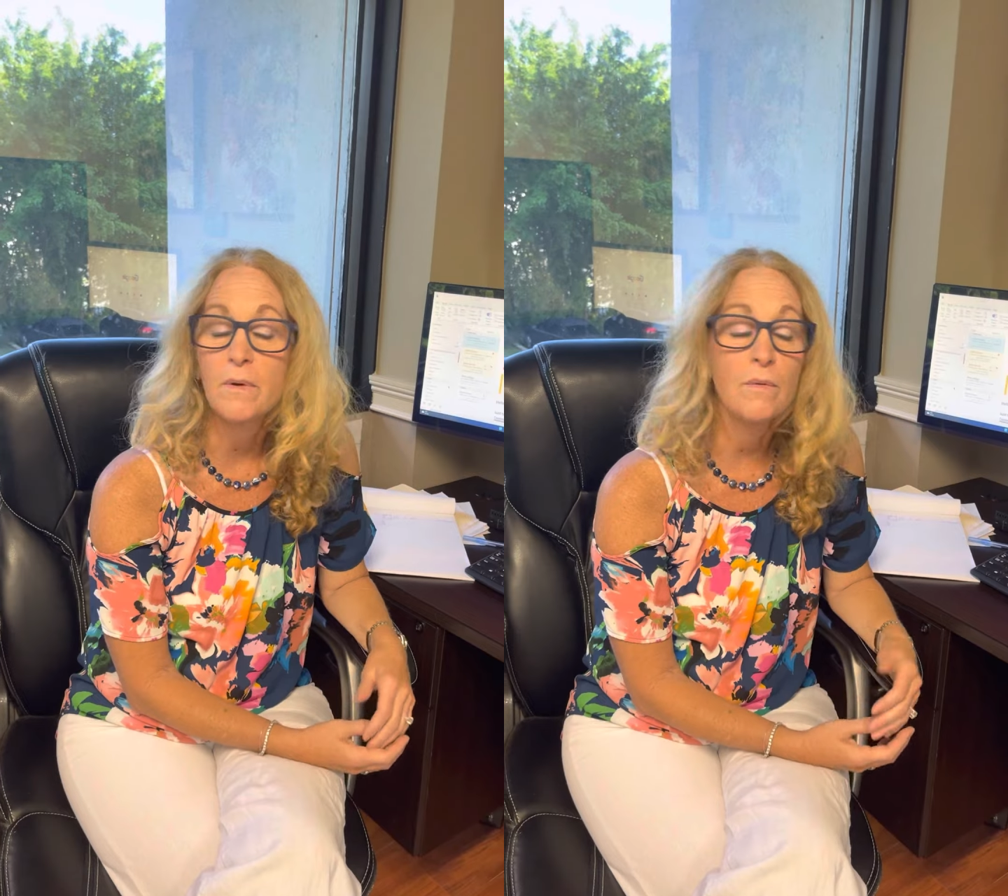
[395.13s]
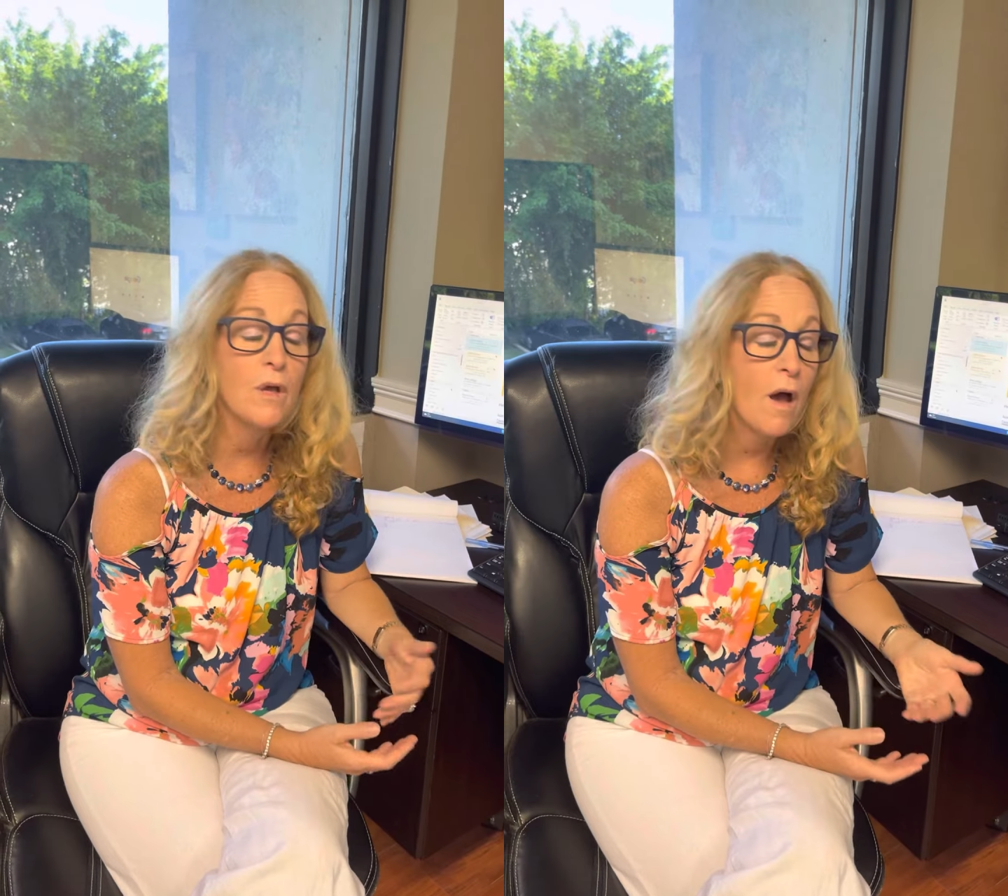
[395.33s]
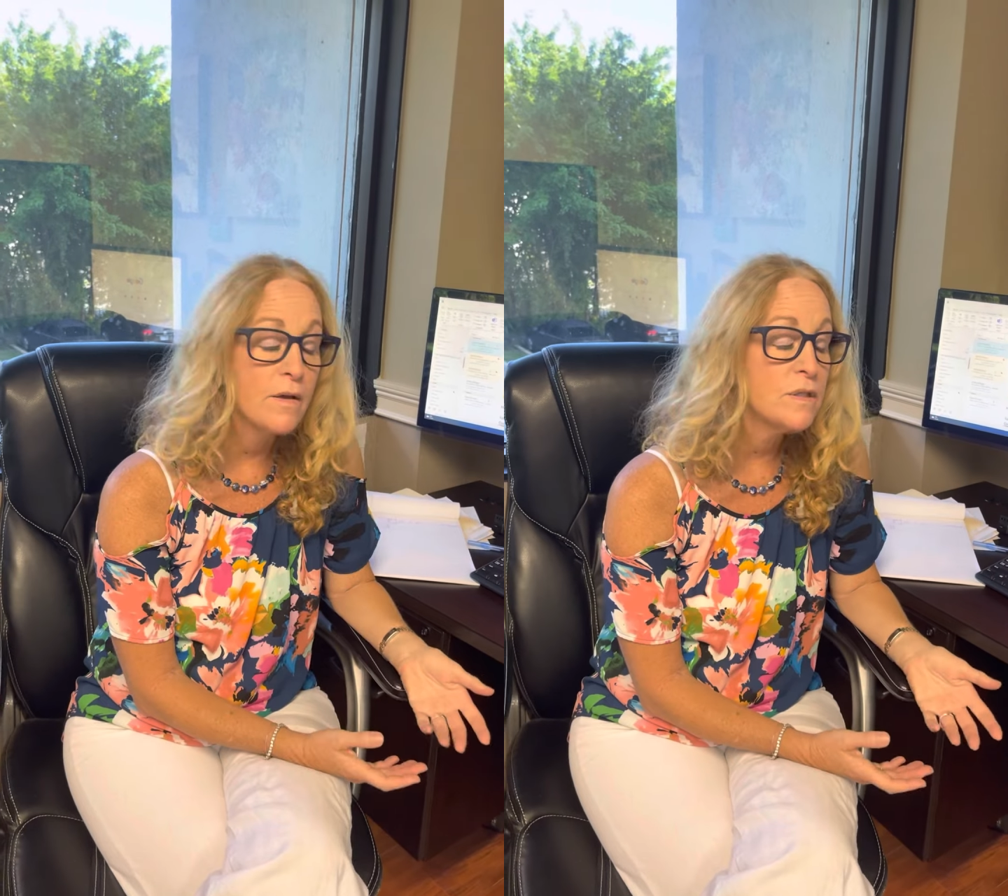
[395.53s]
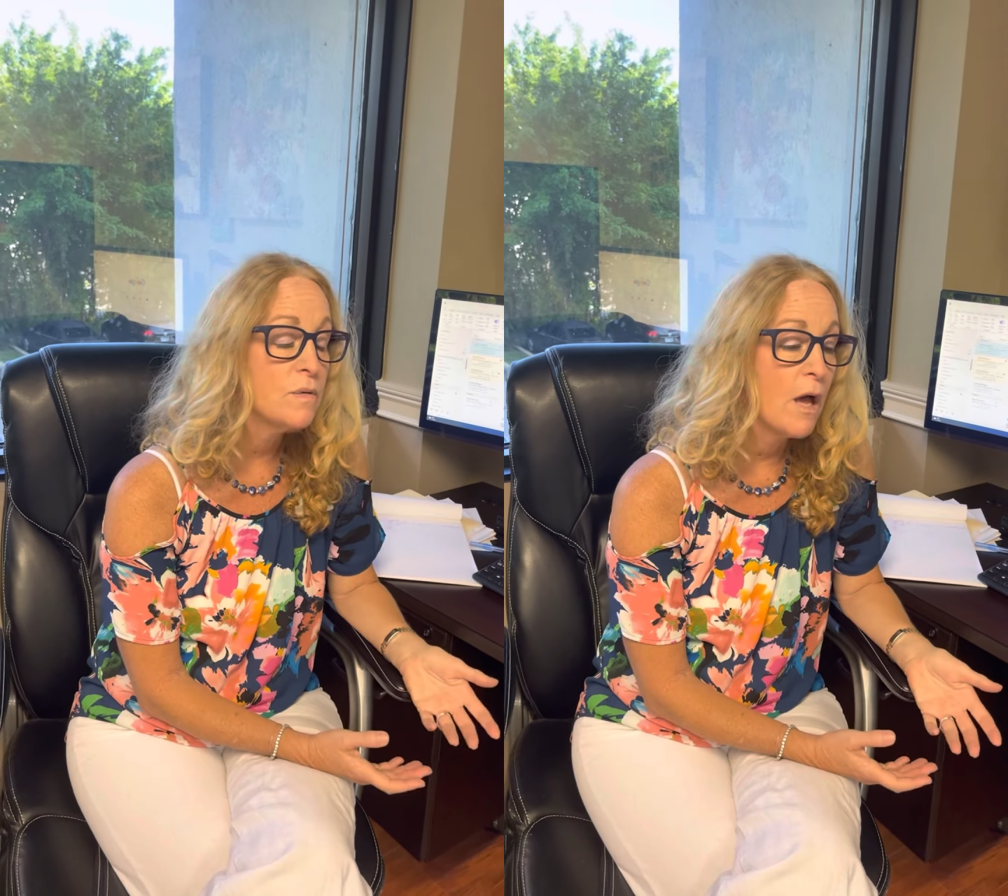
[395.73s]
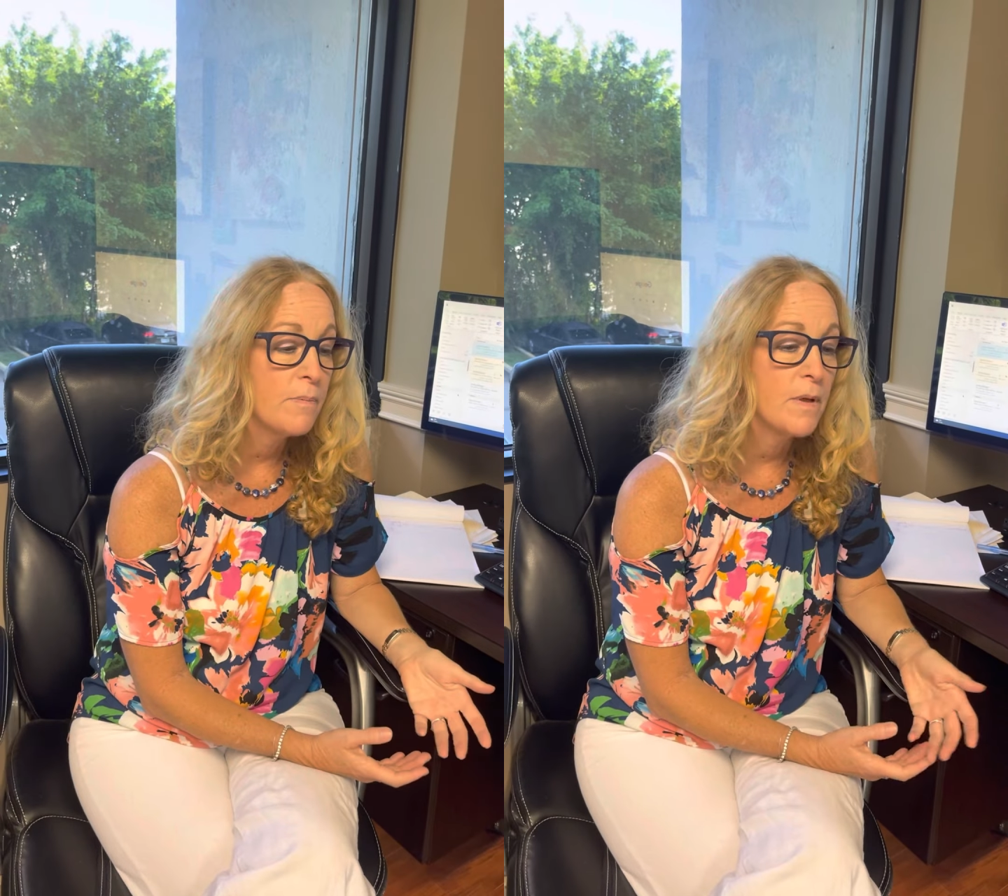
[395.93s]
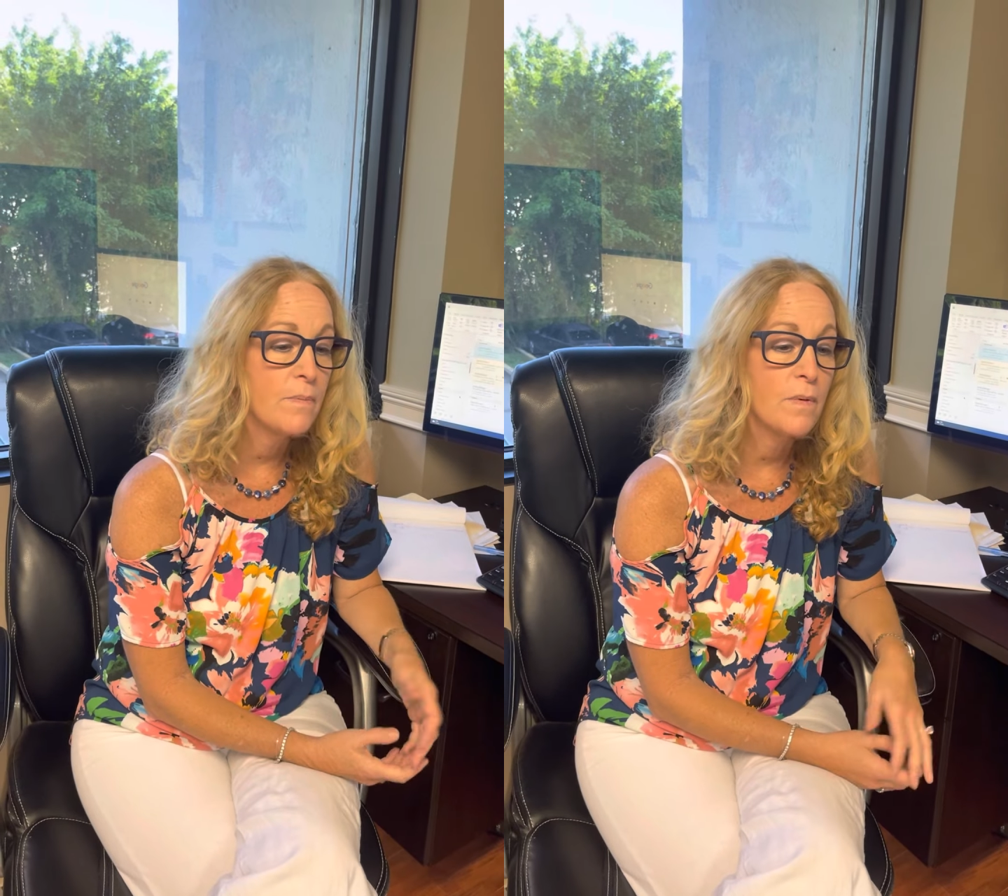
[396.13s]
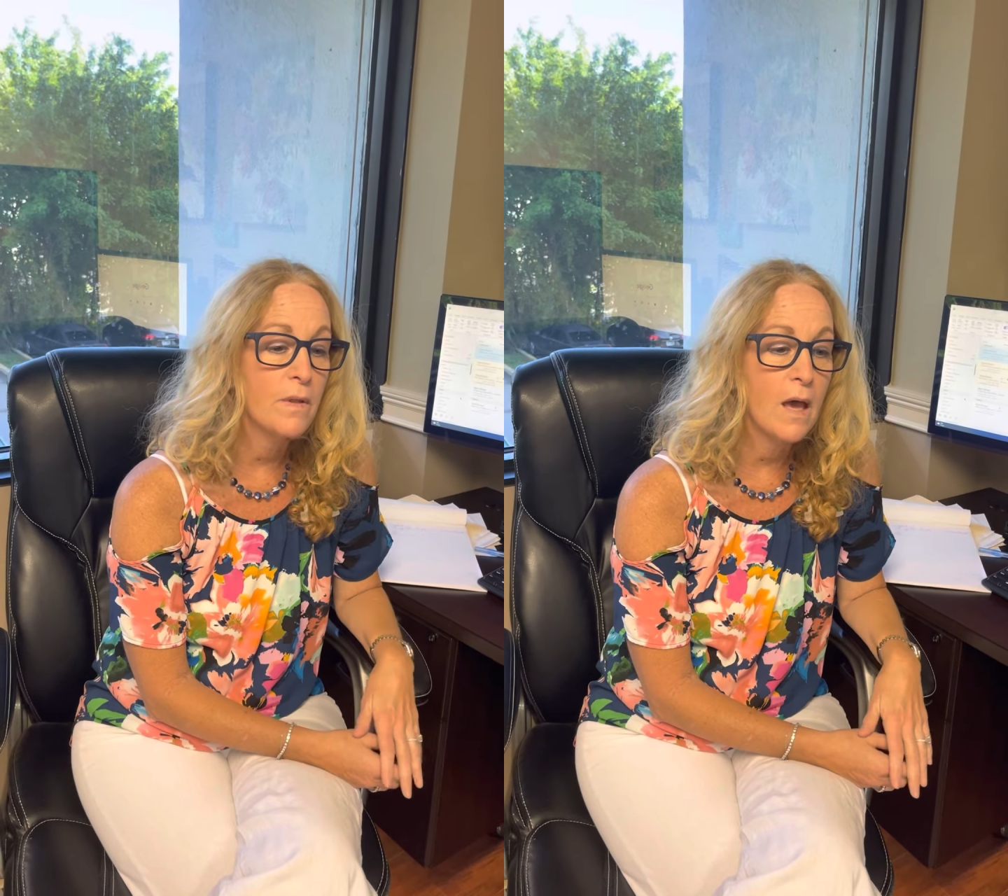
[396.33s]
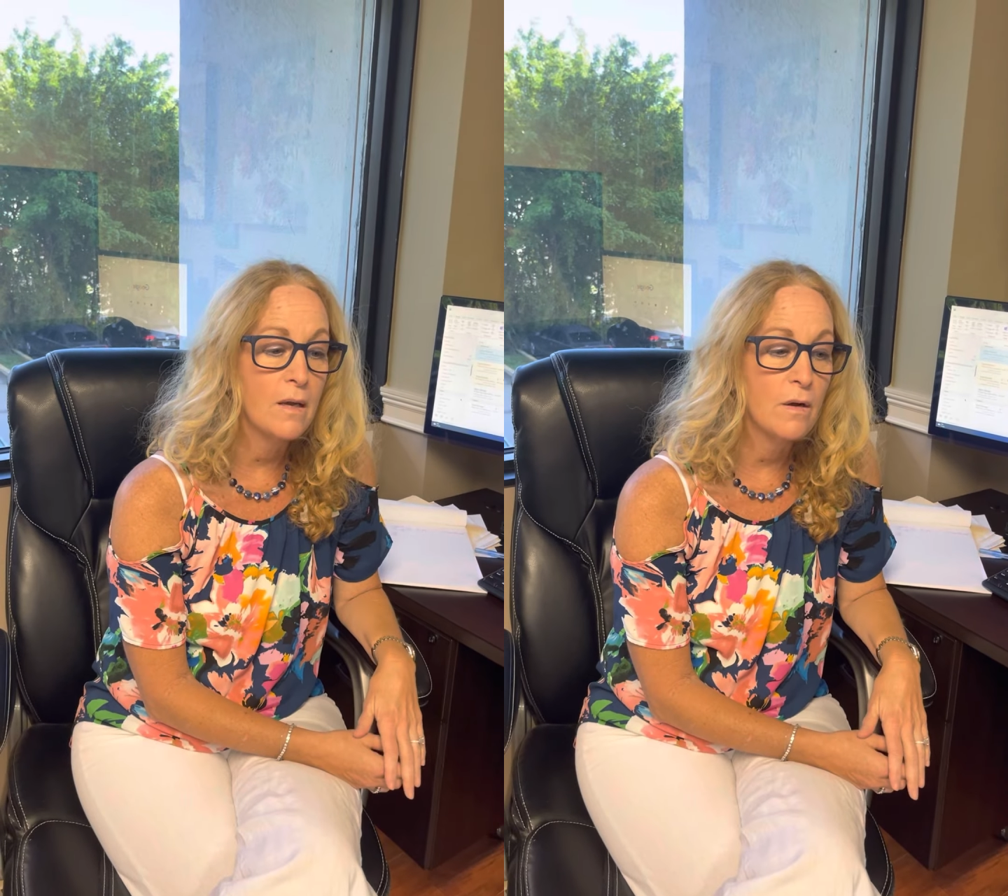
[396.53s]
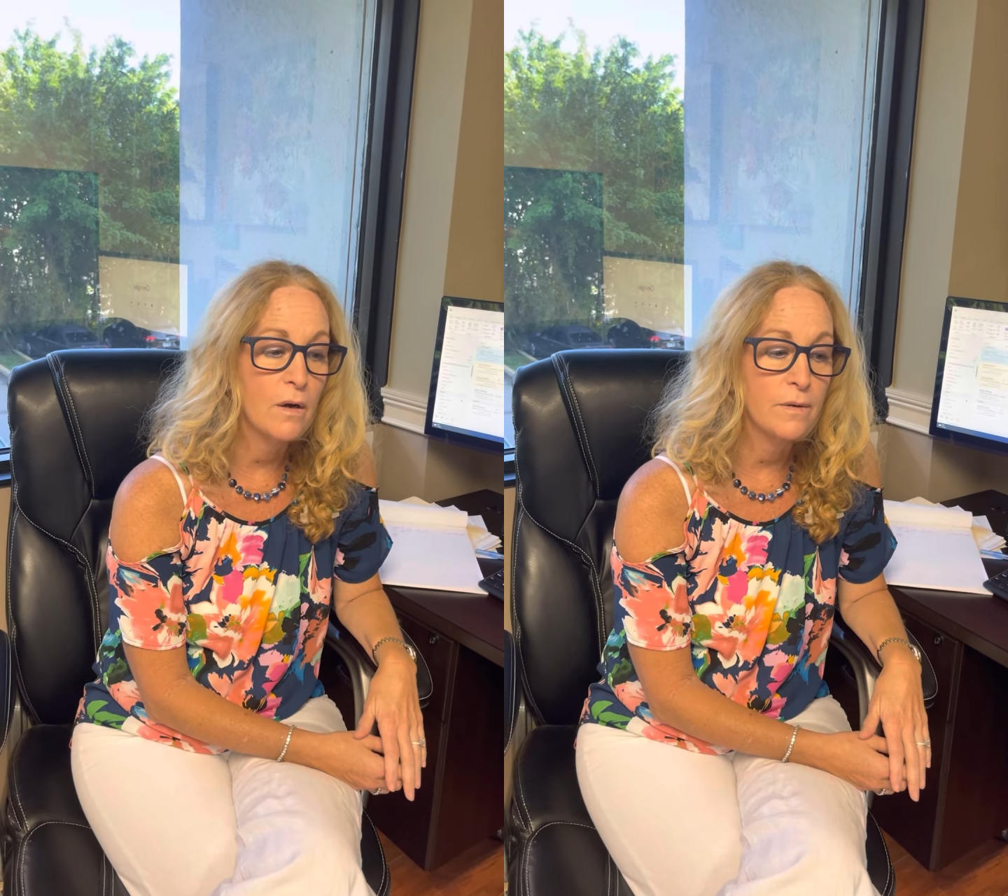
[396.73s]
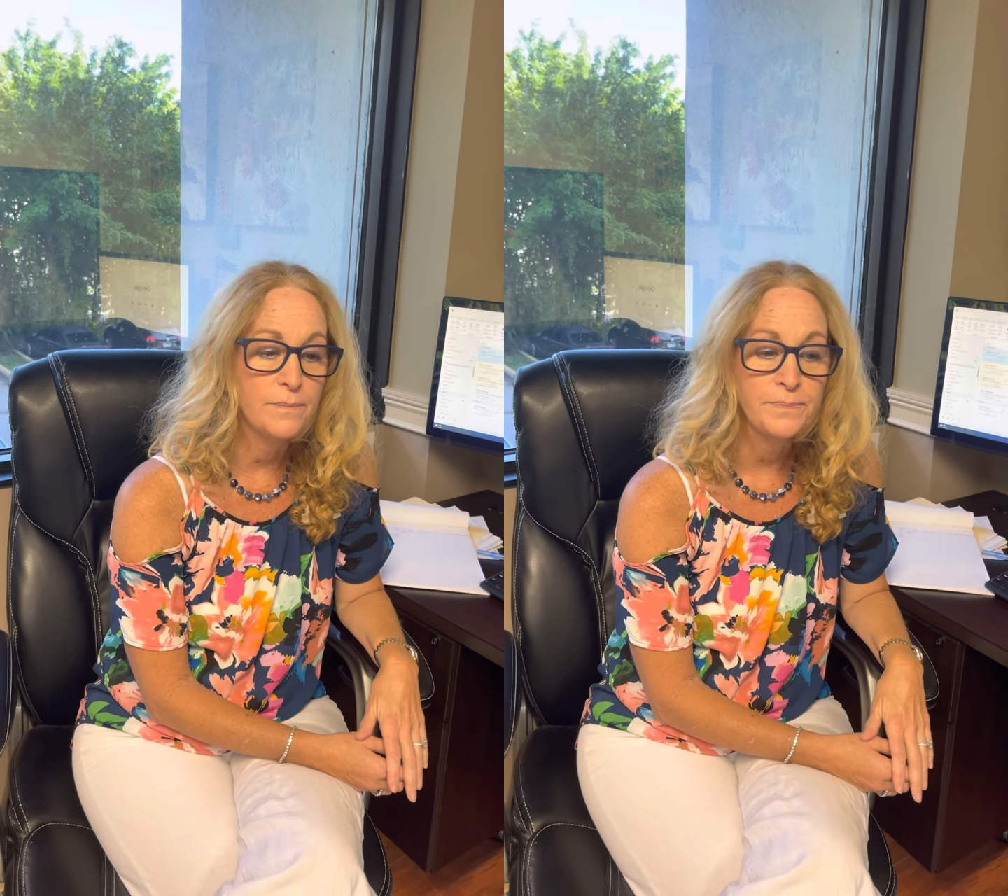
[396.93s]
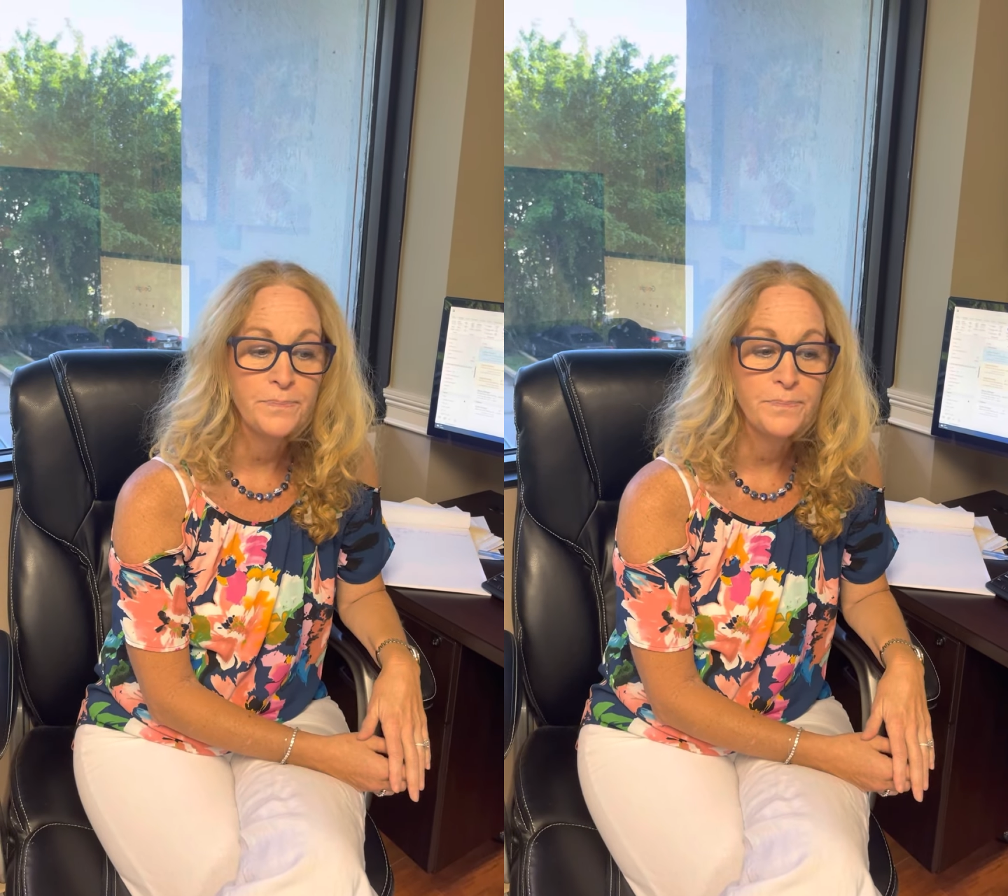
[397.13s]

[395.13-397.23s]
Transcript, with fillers: And we also help people that are